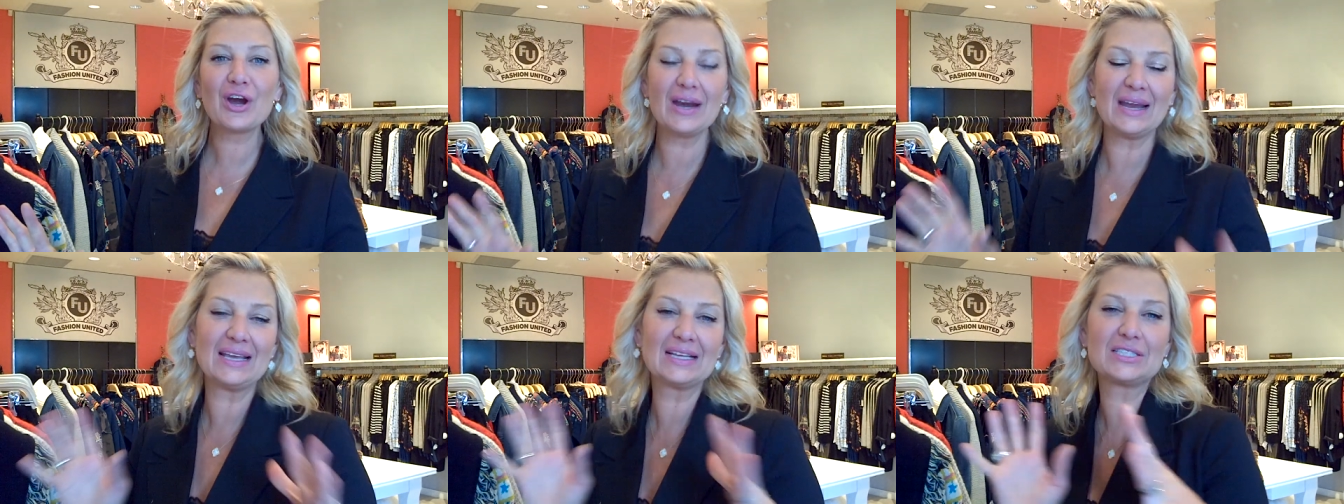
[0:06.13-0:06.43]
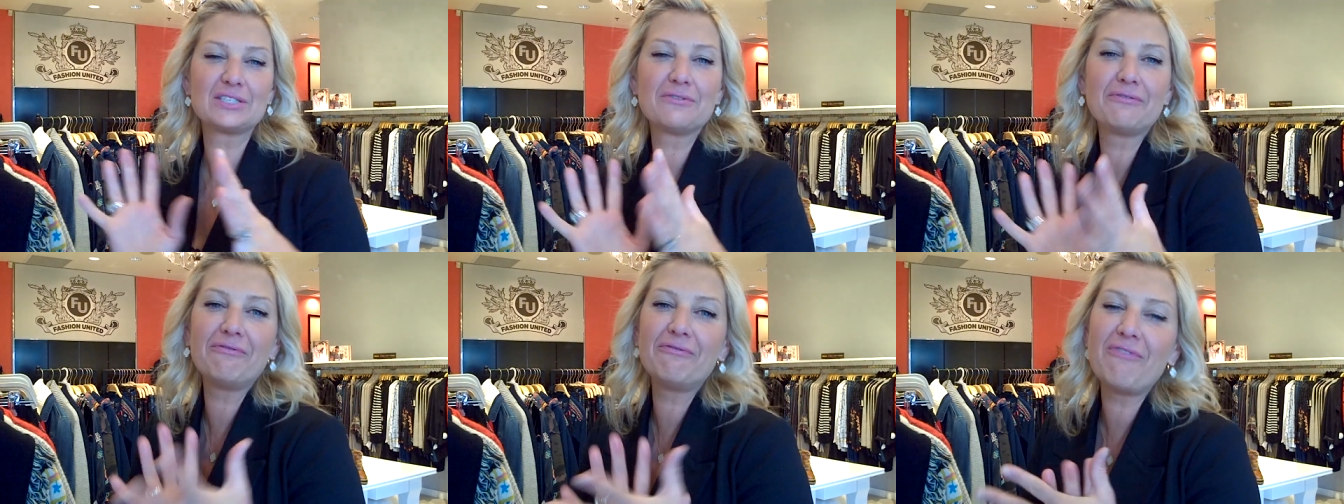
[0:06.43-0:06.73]

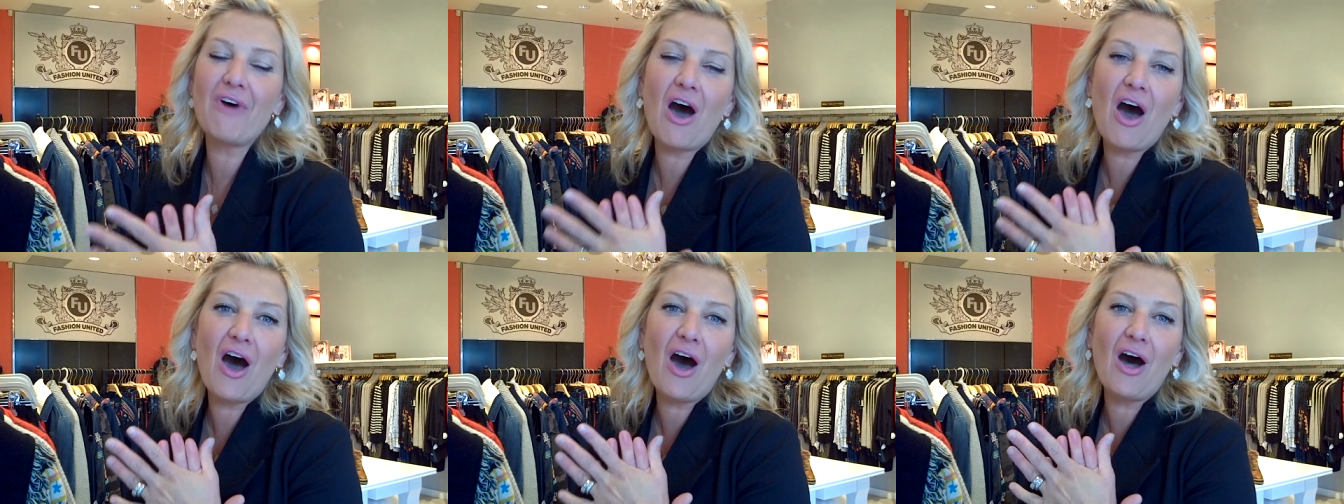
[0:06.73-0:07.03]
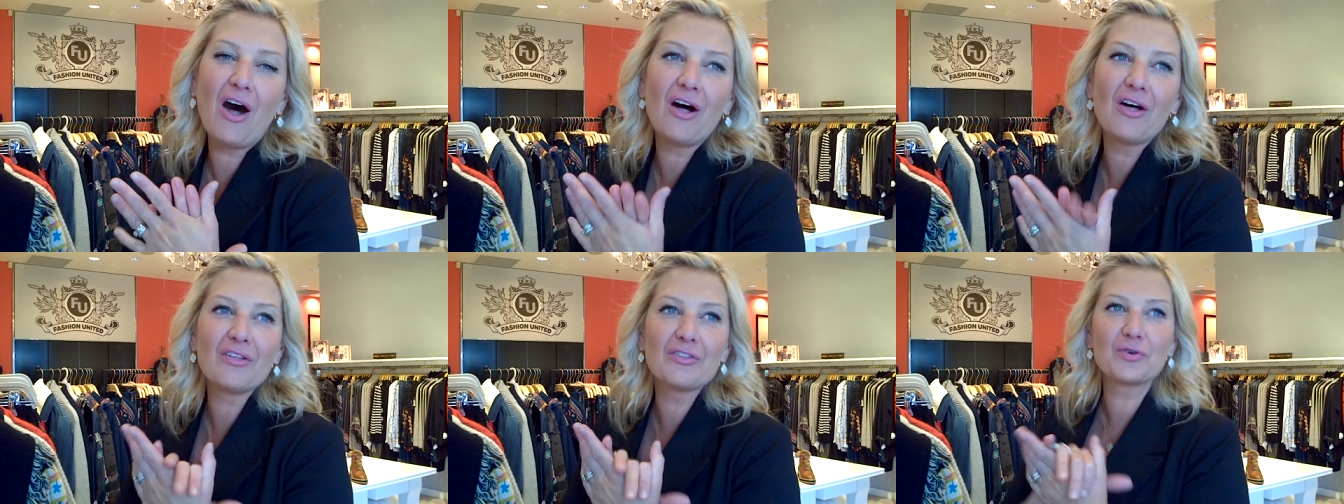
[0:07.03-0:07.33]
it's
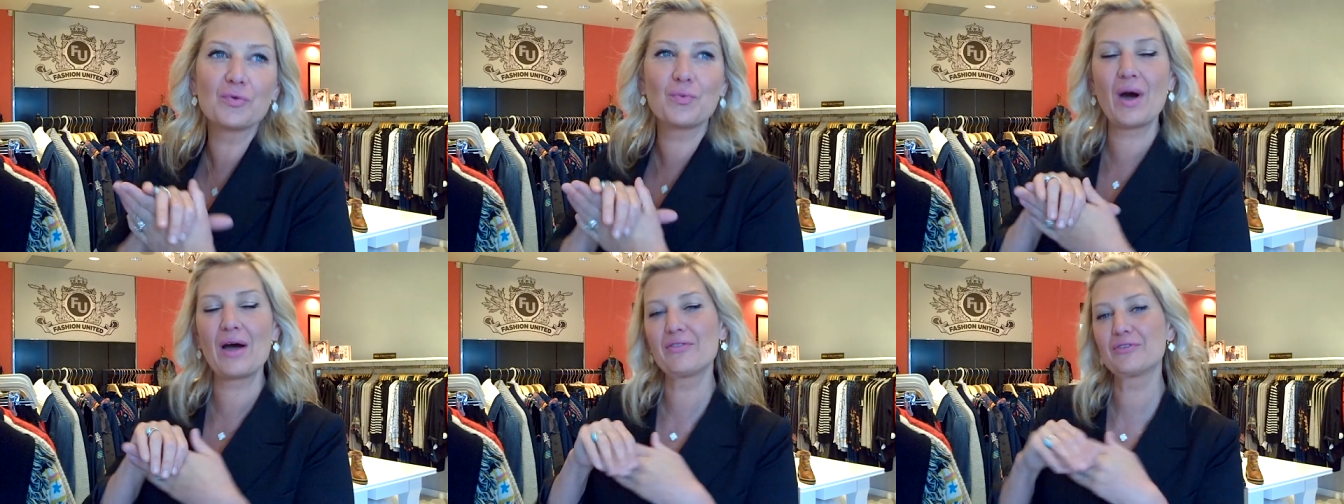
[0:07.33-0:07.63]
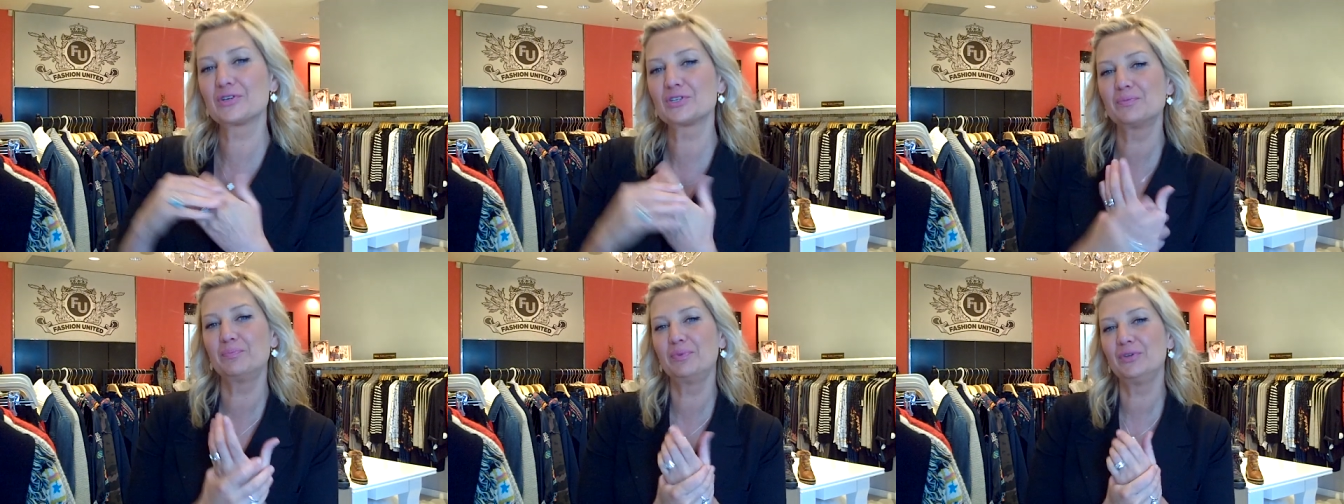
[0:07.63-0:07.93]
fall, the
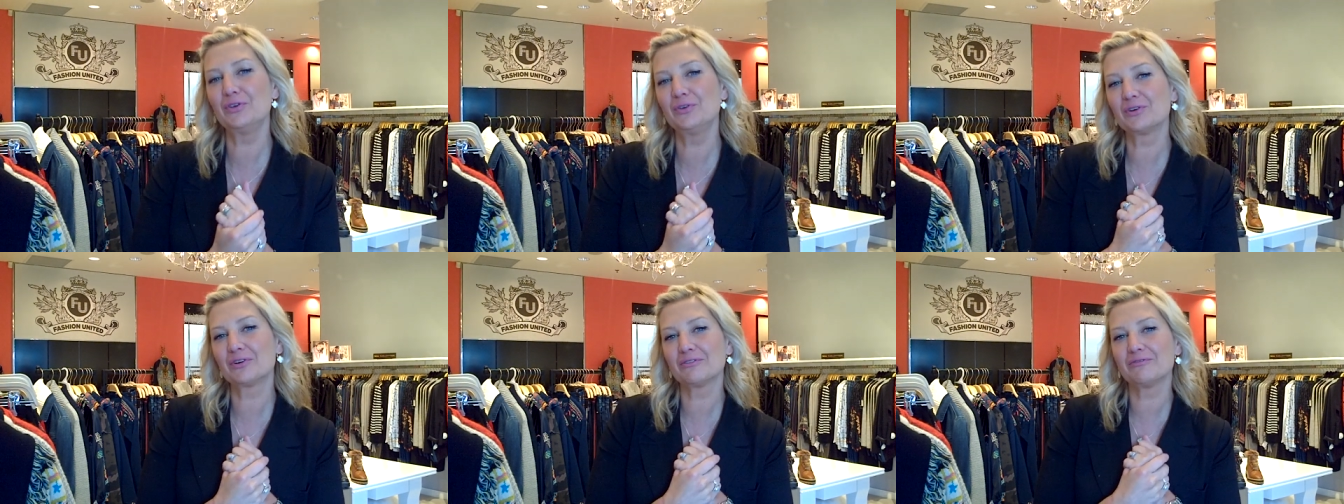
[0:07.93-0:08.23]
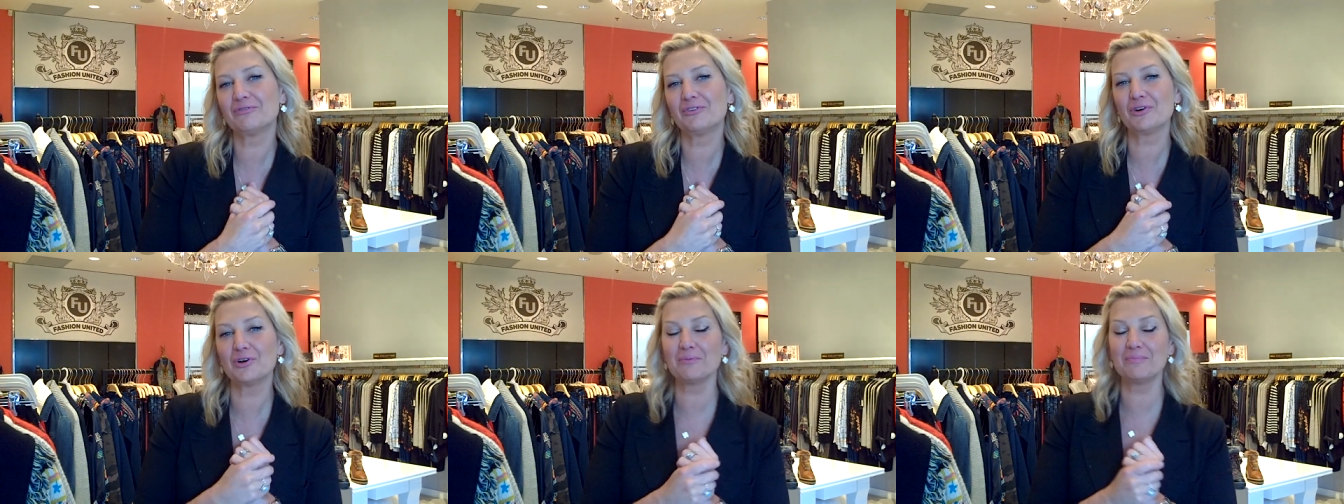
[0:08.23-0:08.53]
weather's
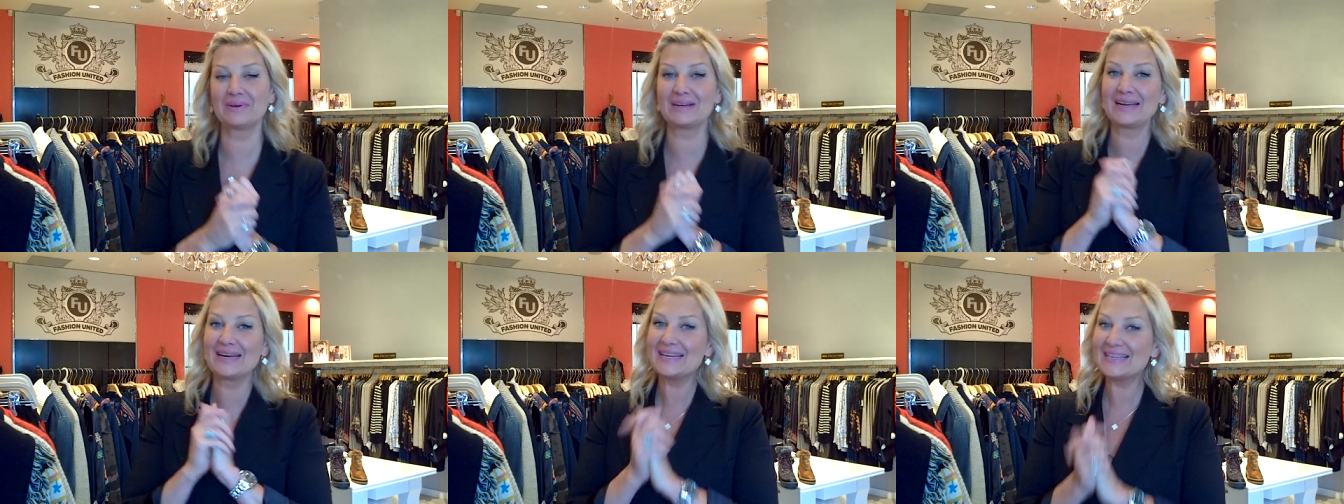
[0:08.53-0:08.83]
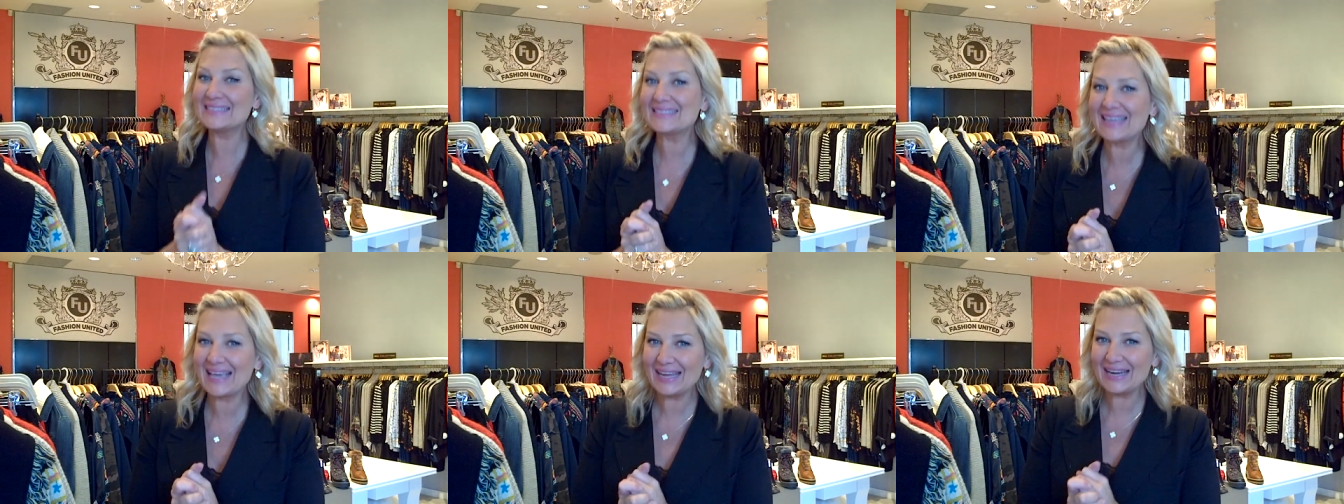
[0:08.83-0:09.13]
beautiful, but it
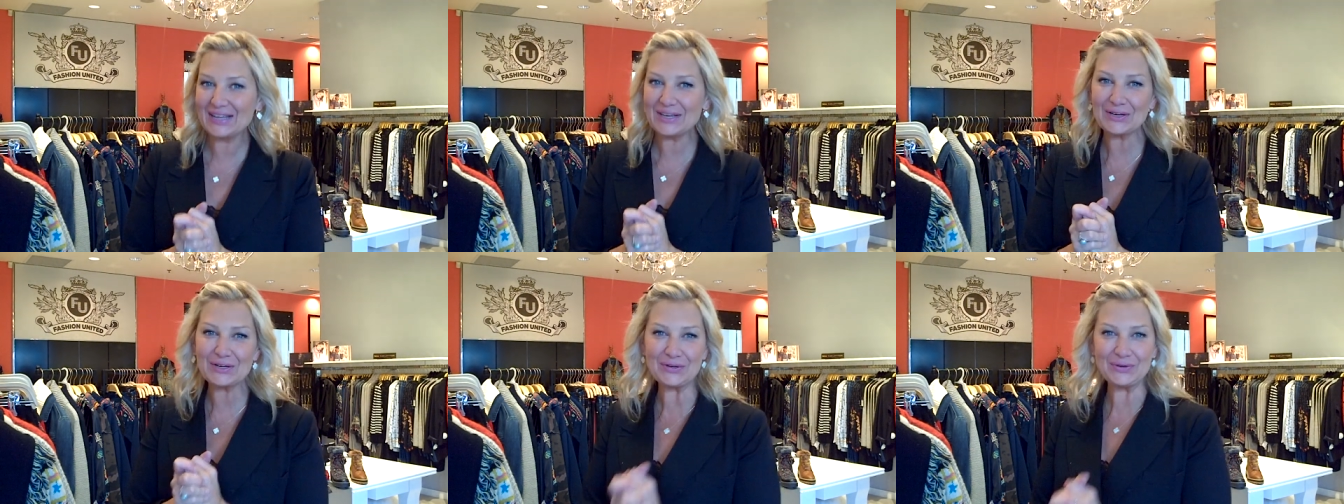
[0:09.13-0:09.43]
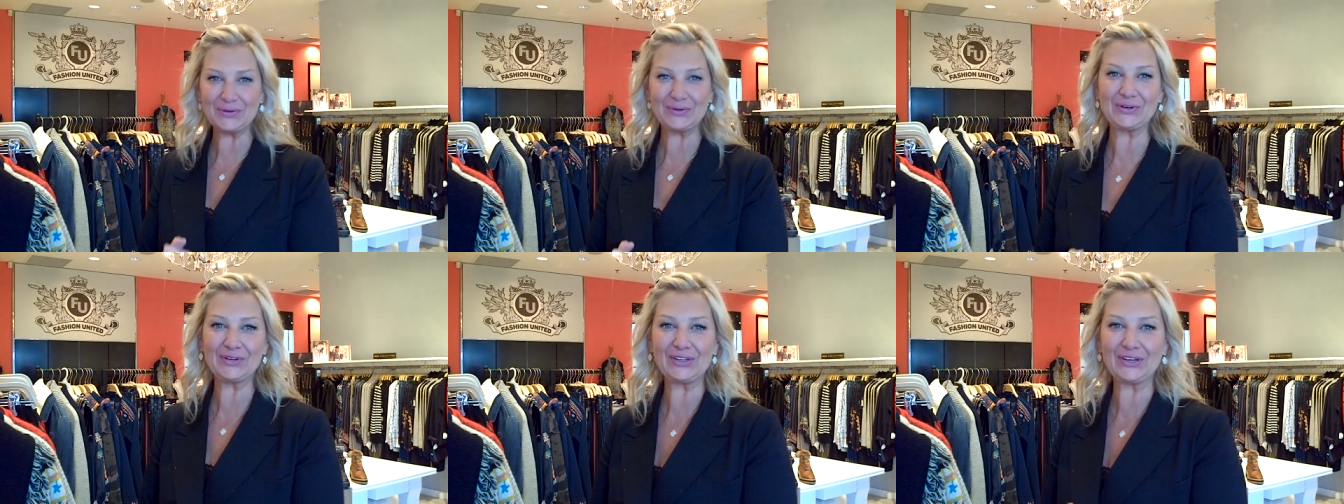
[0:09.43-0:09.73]
is getting
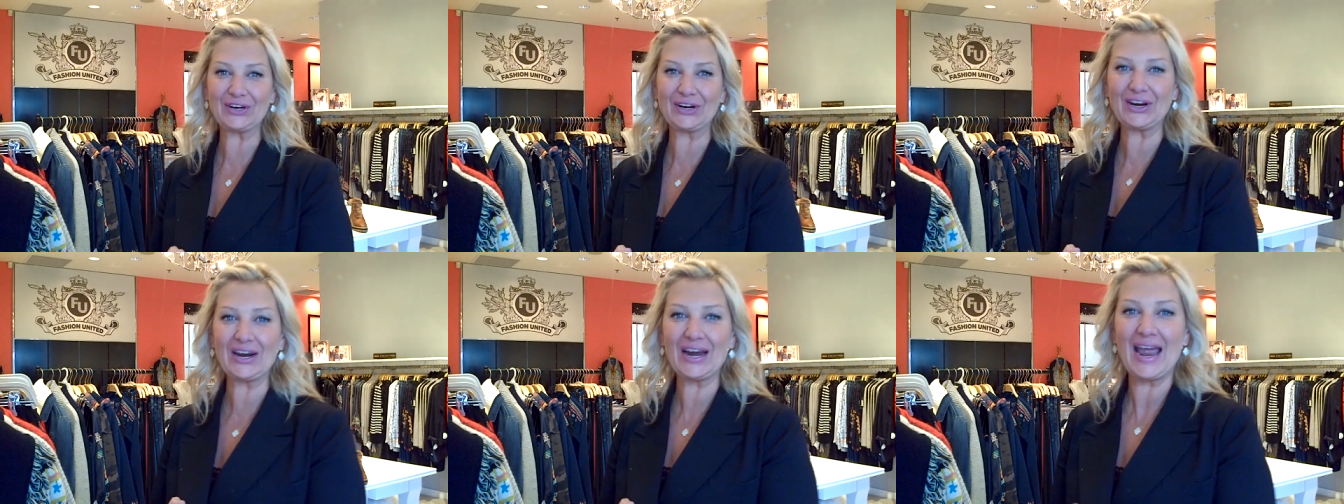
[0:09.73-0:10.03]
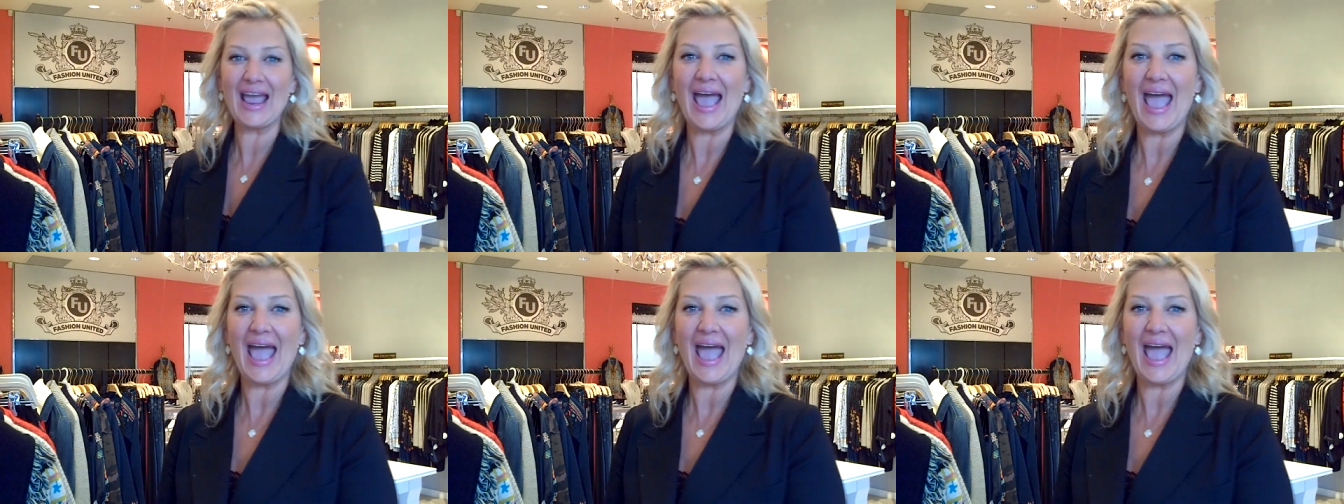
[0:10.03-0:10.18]
cooler